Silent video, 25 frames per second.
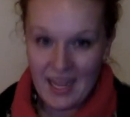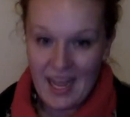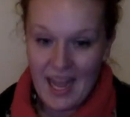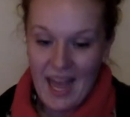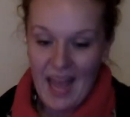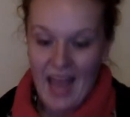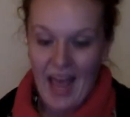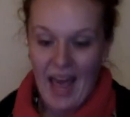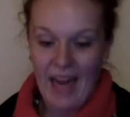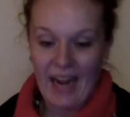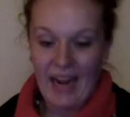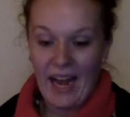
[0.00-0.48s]

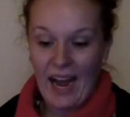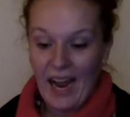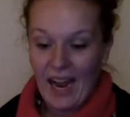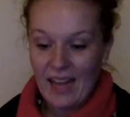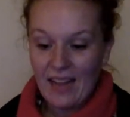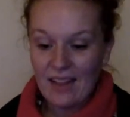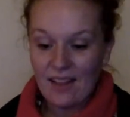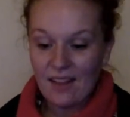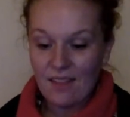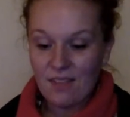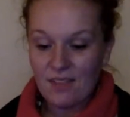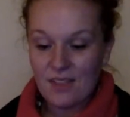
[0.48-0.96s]
And I
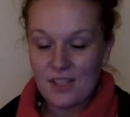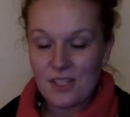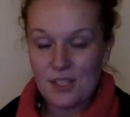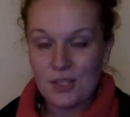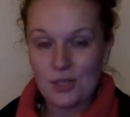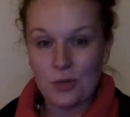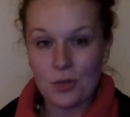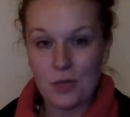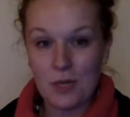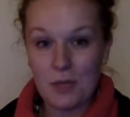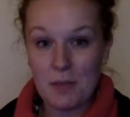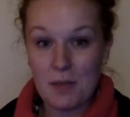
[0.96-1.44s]
love this
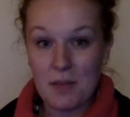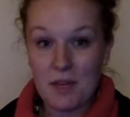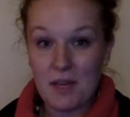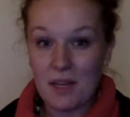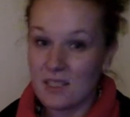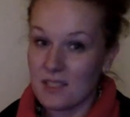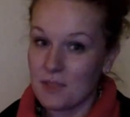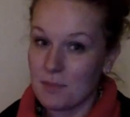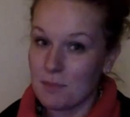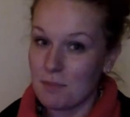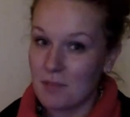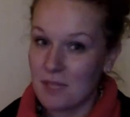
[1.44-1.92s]
story
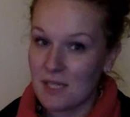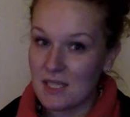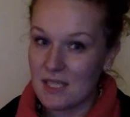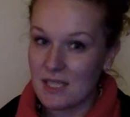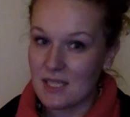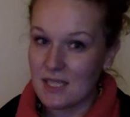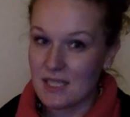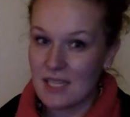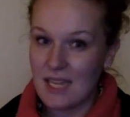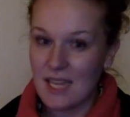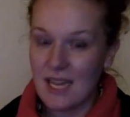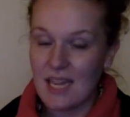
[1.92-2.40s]
because Miss
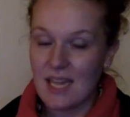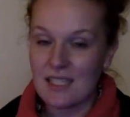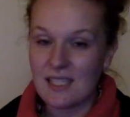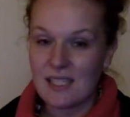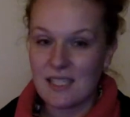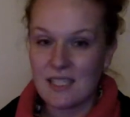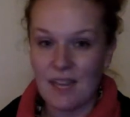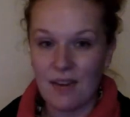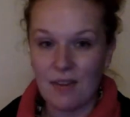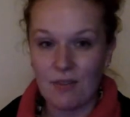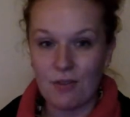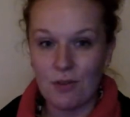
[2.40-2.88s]
Lidke has
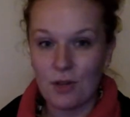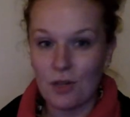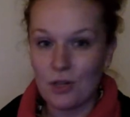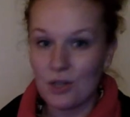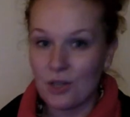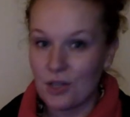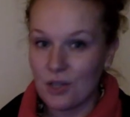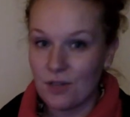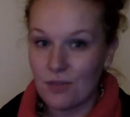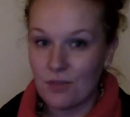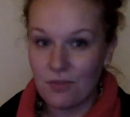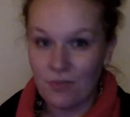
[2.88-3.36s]
several
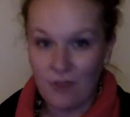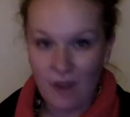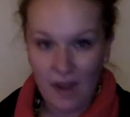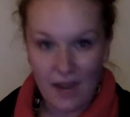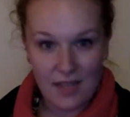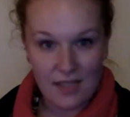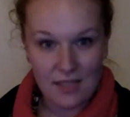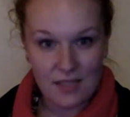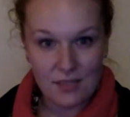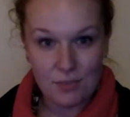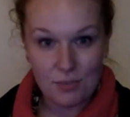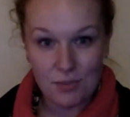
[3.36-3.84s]
good
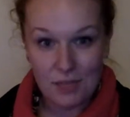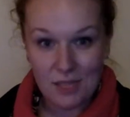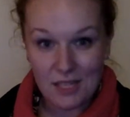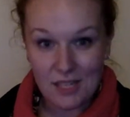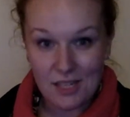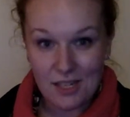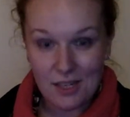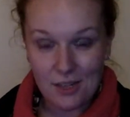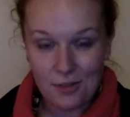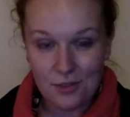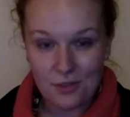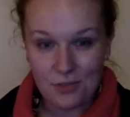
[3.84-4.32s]
friends, really
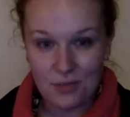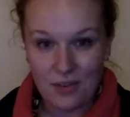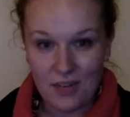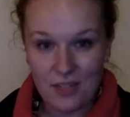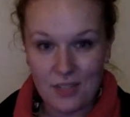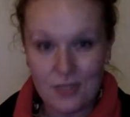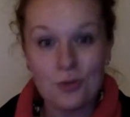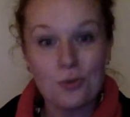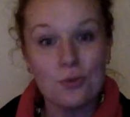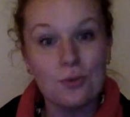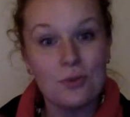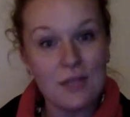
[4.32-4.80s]
close
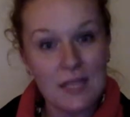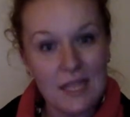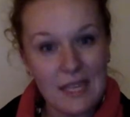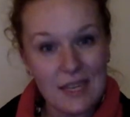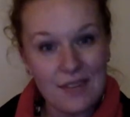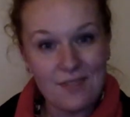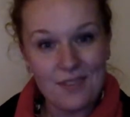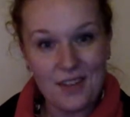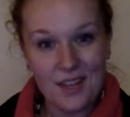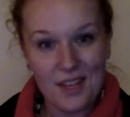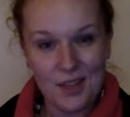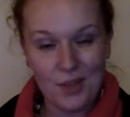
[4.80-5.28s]
friends, who
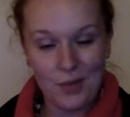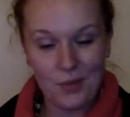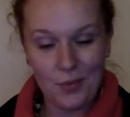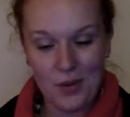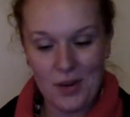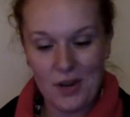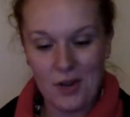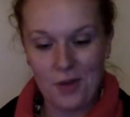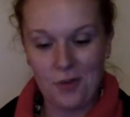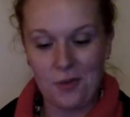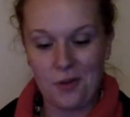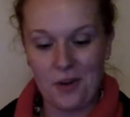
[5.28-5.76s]
live in the
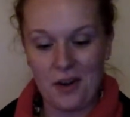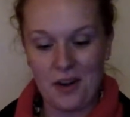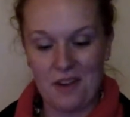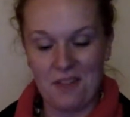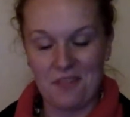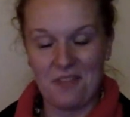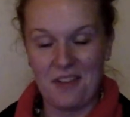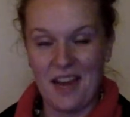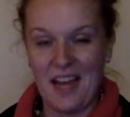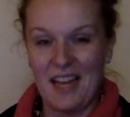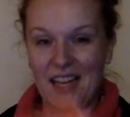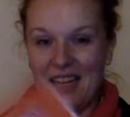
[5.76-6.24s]
Rio Grande
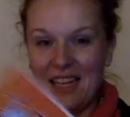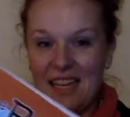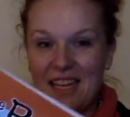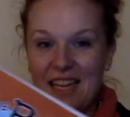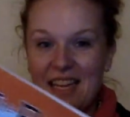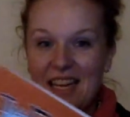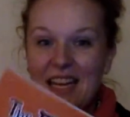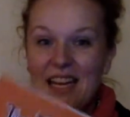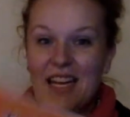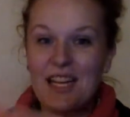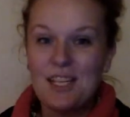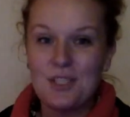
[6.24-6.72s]
Valley.
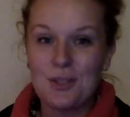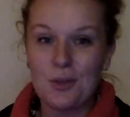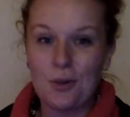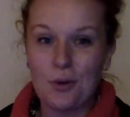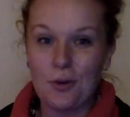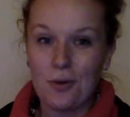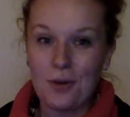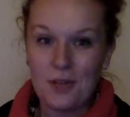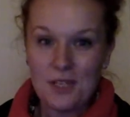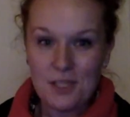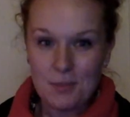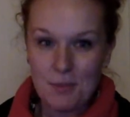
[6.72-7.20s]
So it
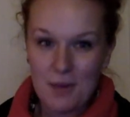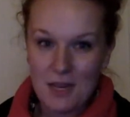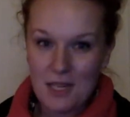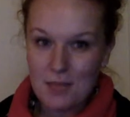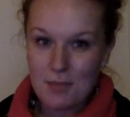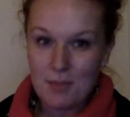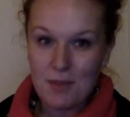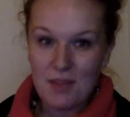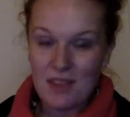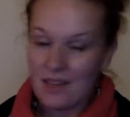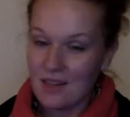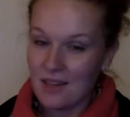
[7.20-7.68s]
always makes
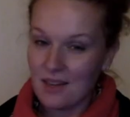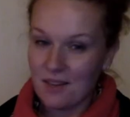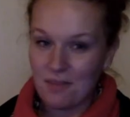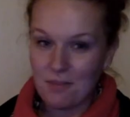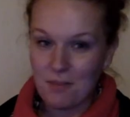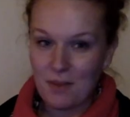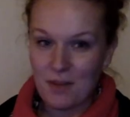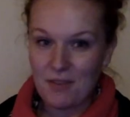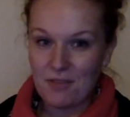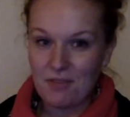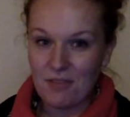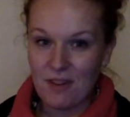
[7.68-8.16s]
me think of
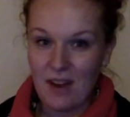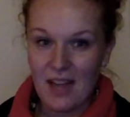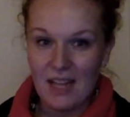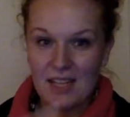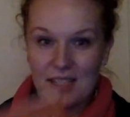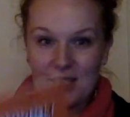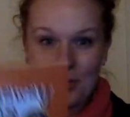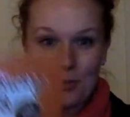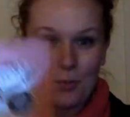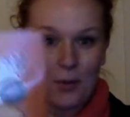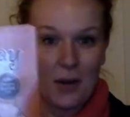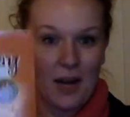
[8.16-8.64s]
my
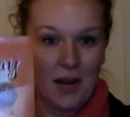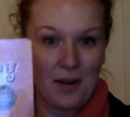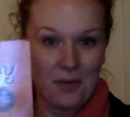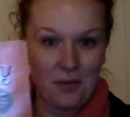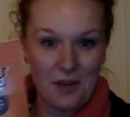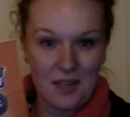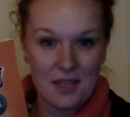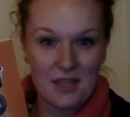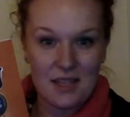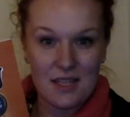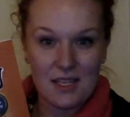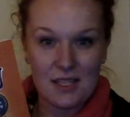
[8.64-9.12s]
friends when I
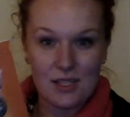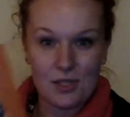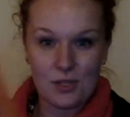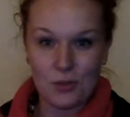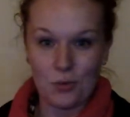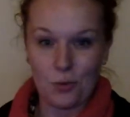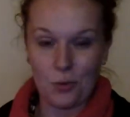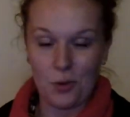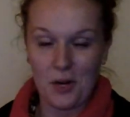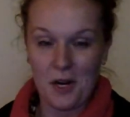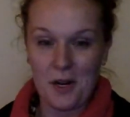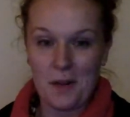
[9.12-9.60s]
read this
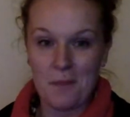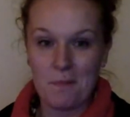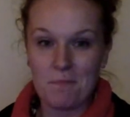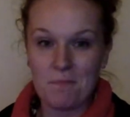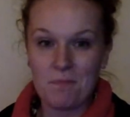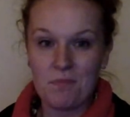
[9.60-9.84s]
story.